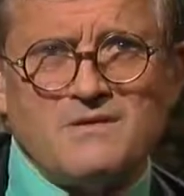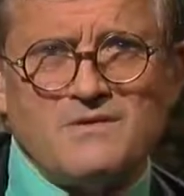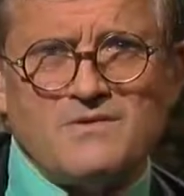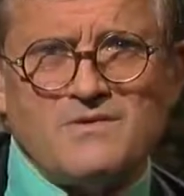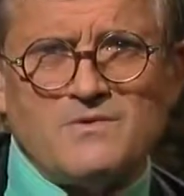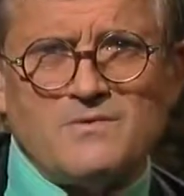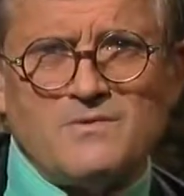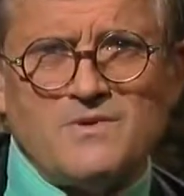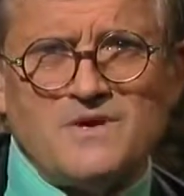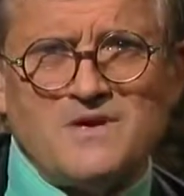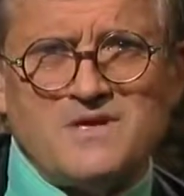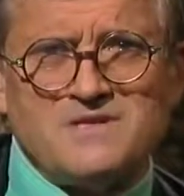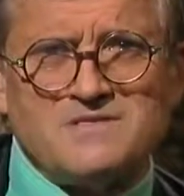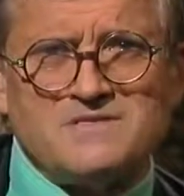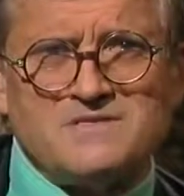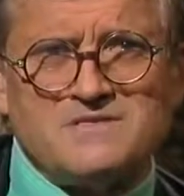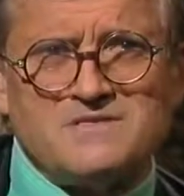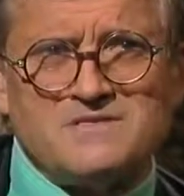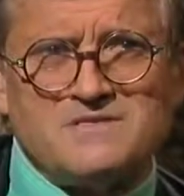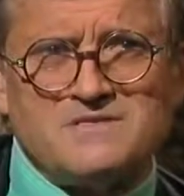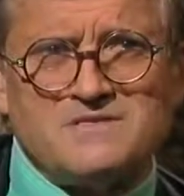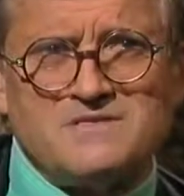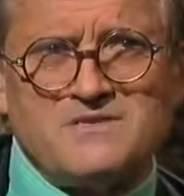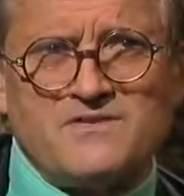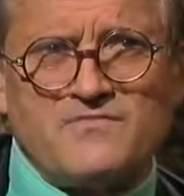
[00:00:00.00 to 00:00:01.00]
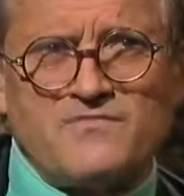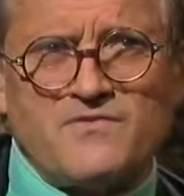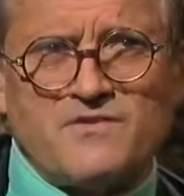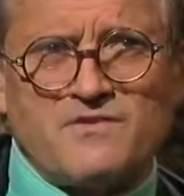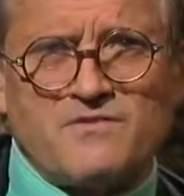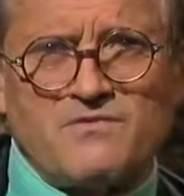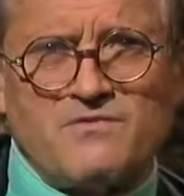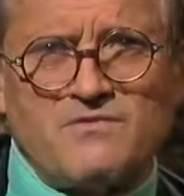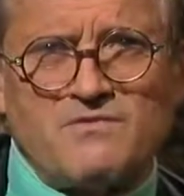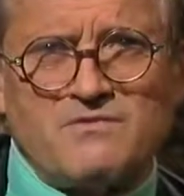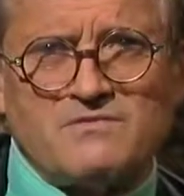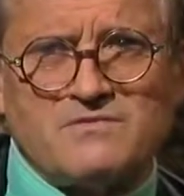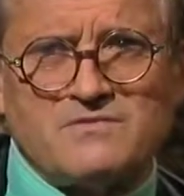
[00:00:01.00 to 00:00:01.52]
otherwise it's
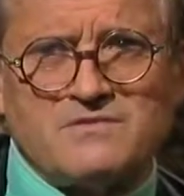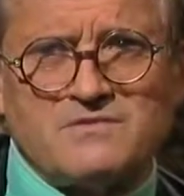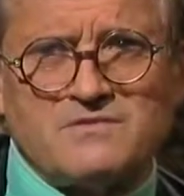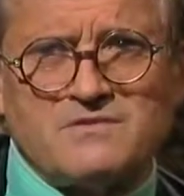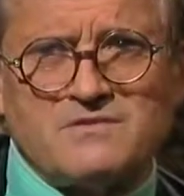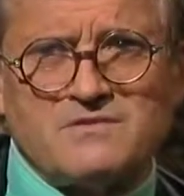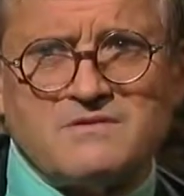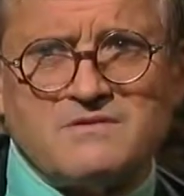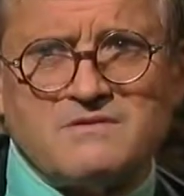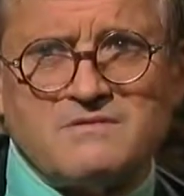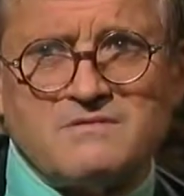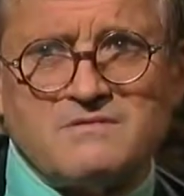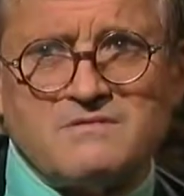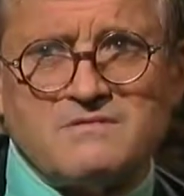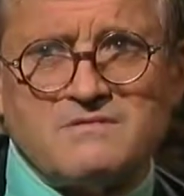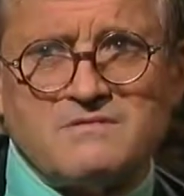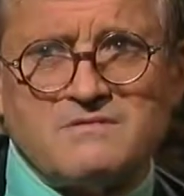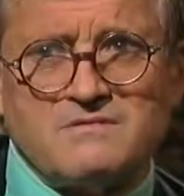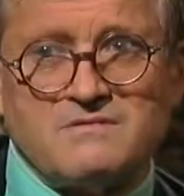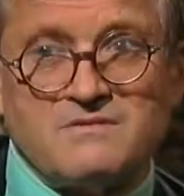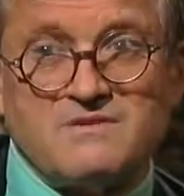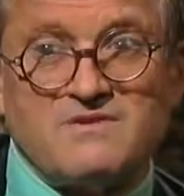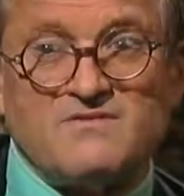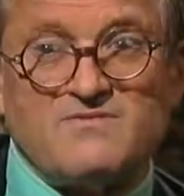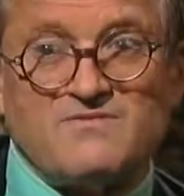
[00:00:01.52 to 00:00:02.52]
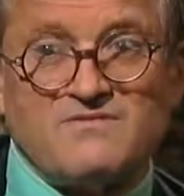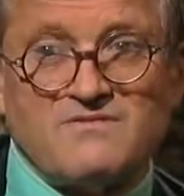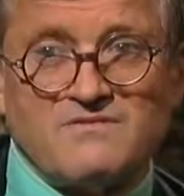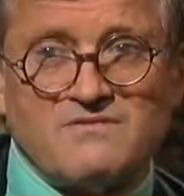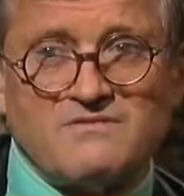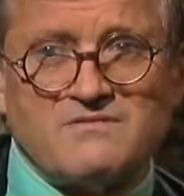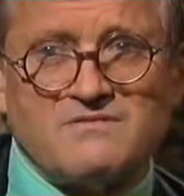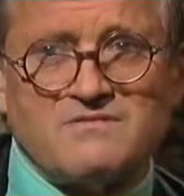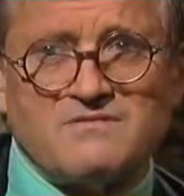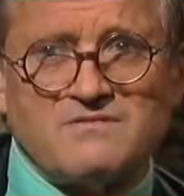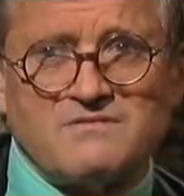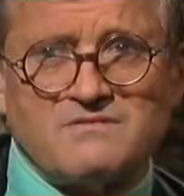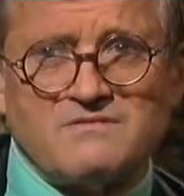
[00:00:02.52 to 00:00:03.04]
difficult to
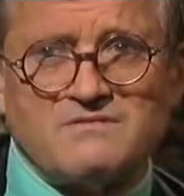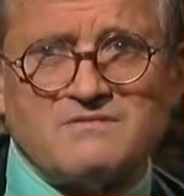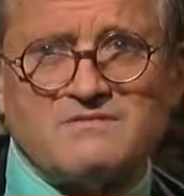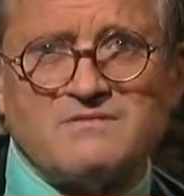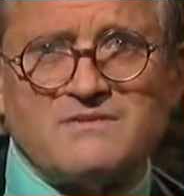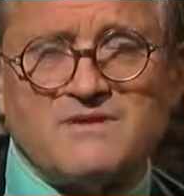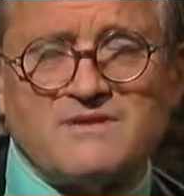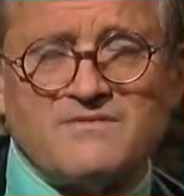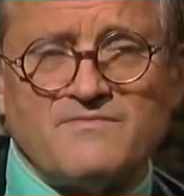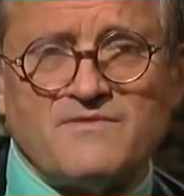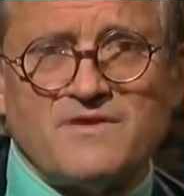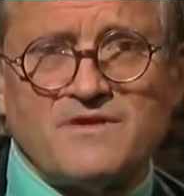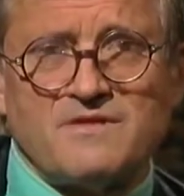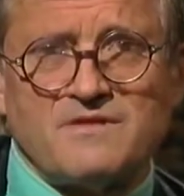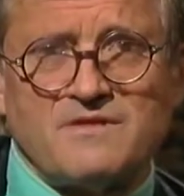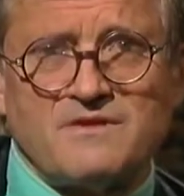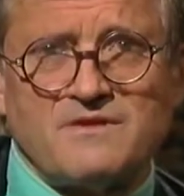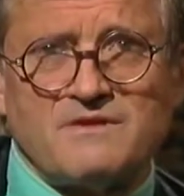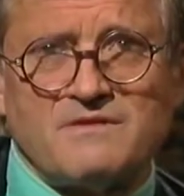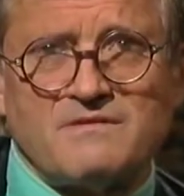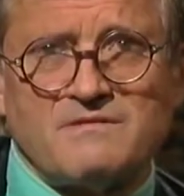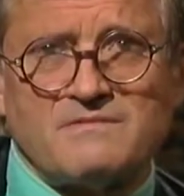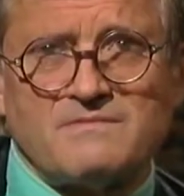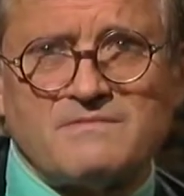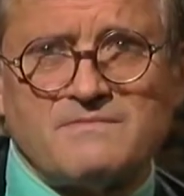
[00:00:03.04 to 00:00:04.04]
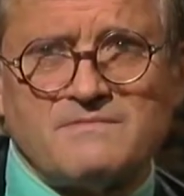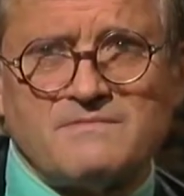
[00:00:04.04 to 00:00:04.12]
live, I think.